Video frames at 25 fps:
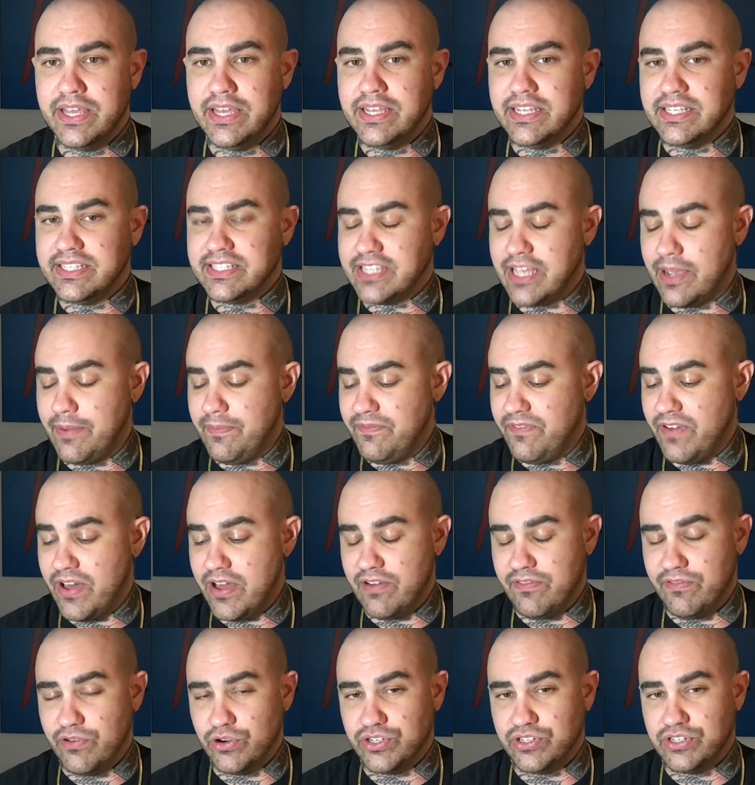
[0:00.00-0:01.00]
Some
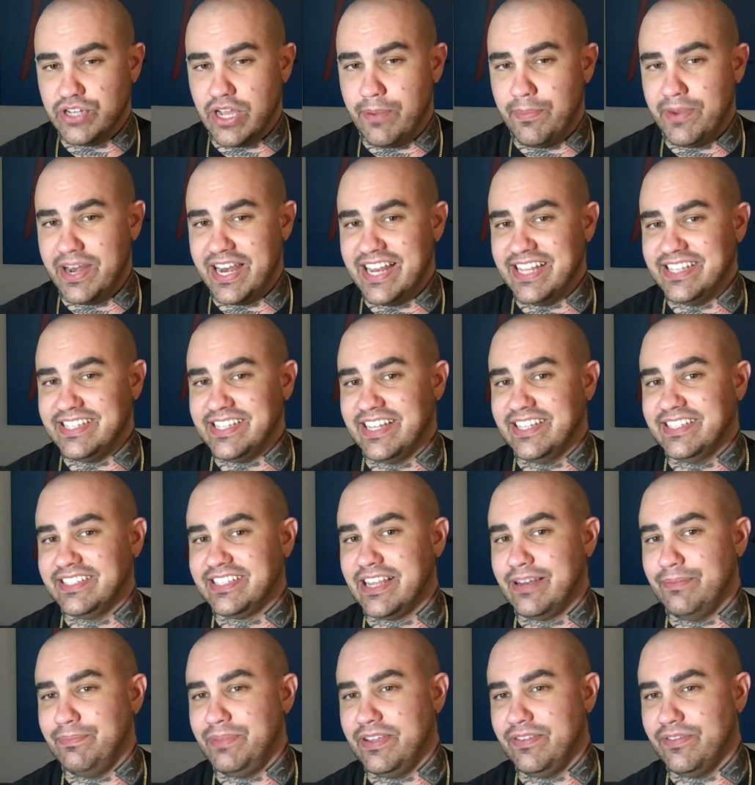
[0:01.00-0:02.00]
vetiver dominated scents
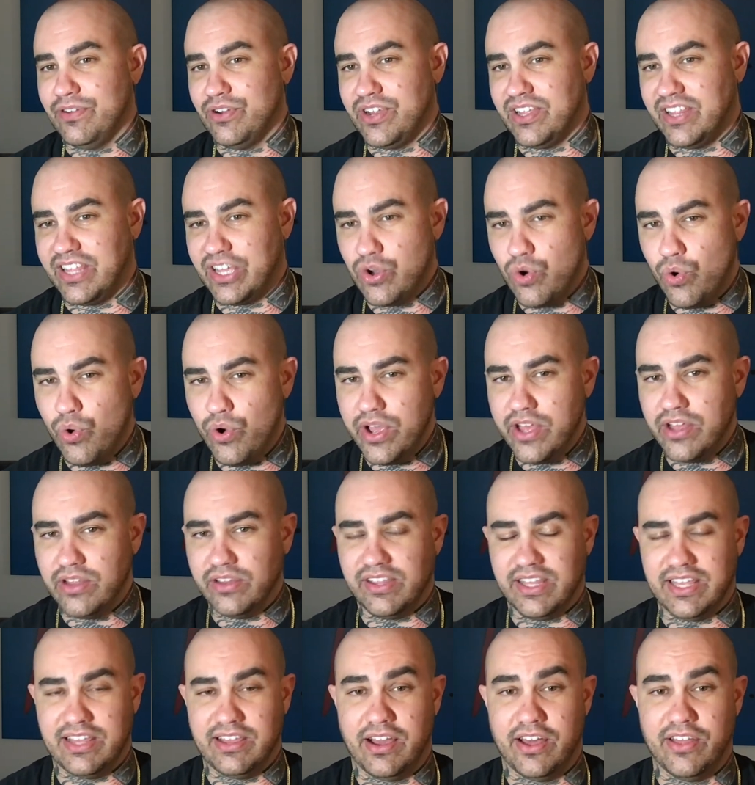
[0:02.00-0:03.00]
can be very like
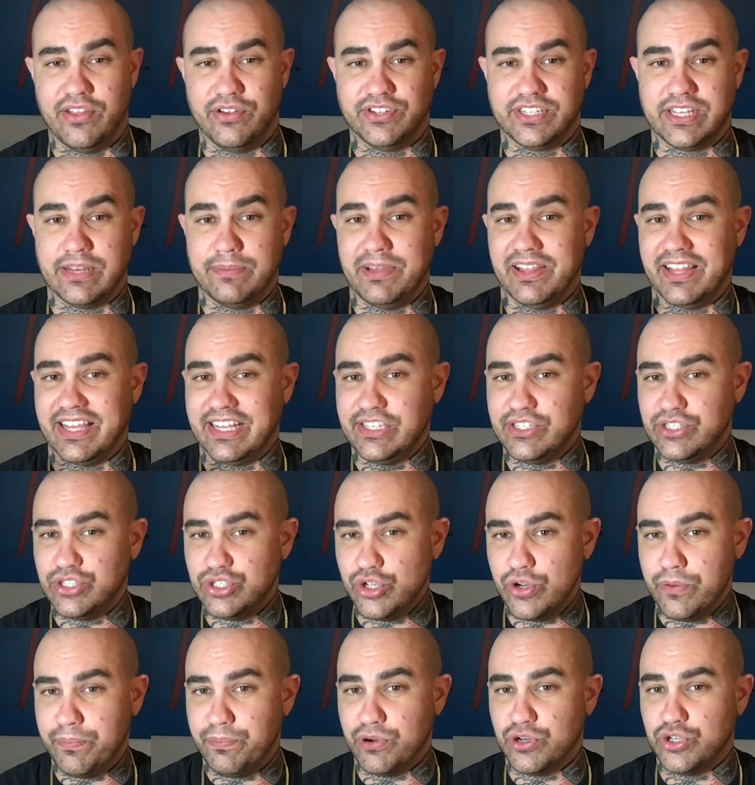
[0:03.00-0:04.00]
oily, others can be like
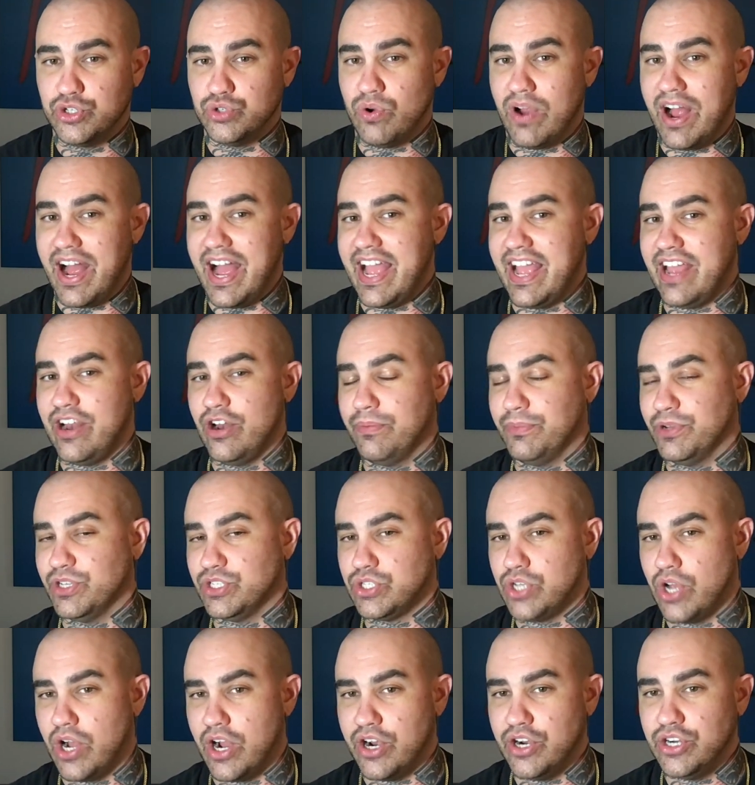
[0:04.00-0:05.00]
super dry and
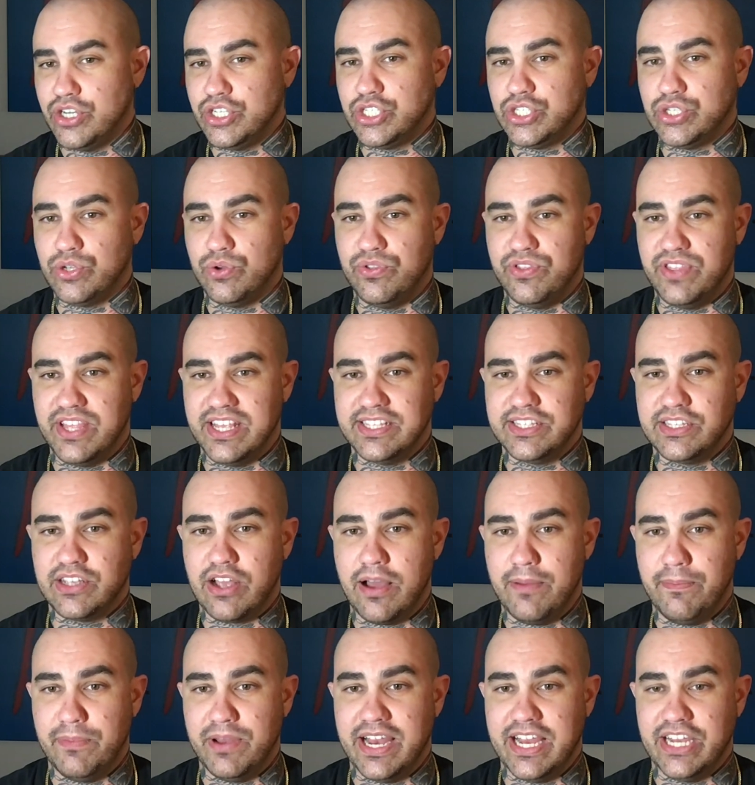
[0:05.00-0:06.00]
almost harsh, so this
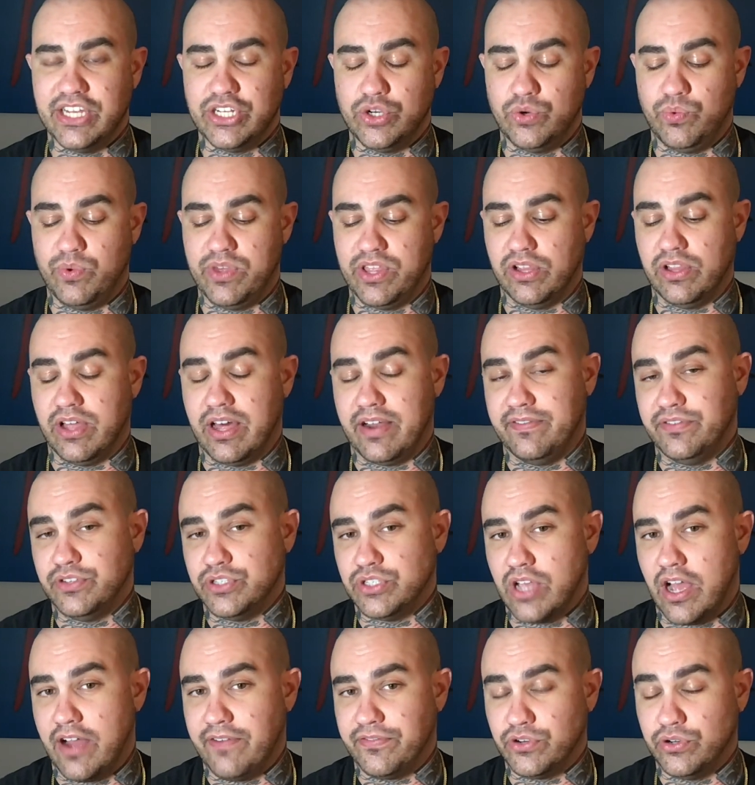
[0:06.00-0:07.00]
combination with a lot of
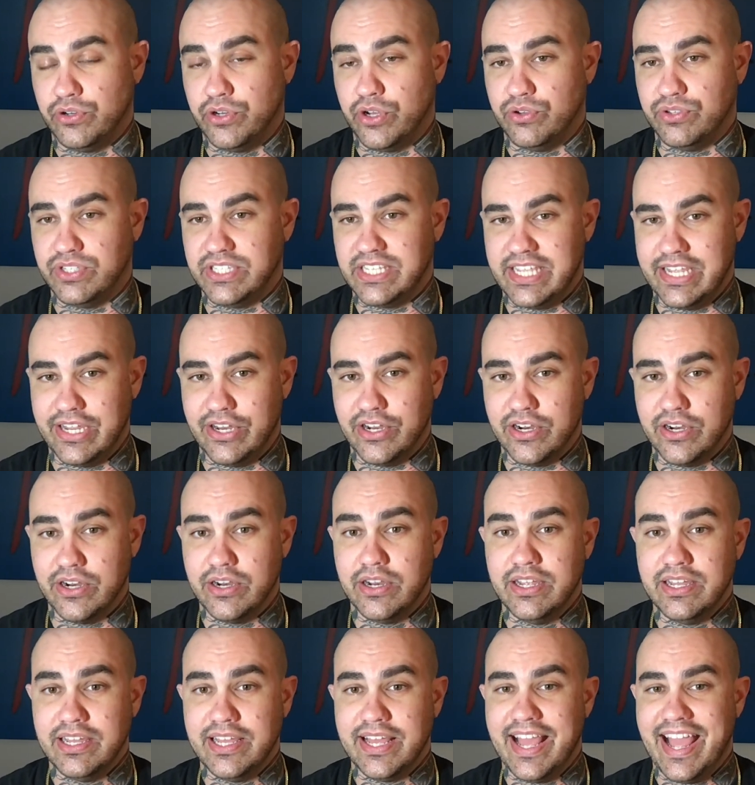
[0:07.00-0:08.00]
softer notes
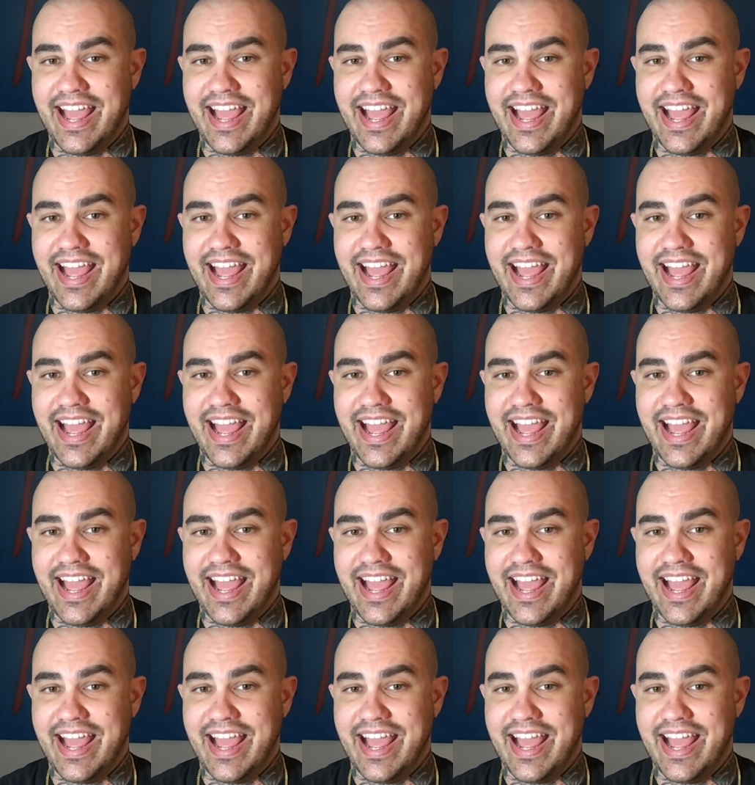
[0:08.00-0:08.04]
here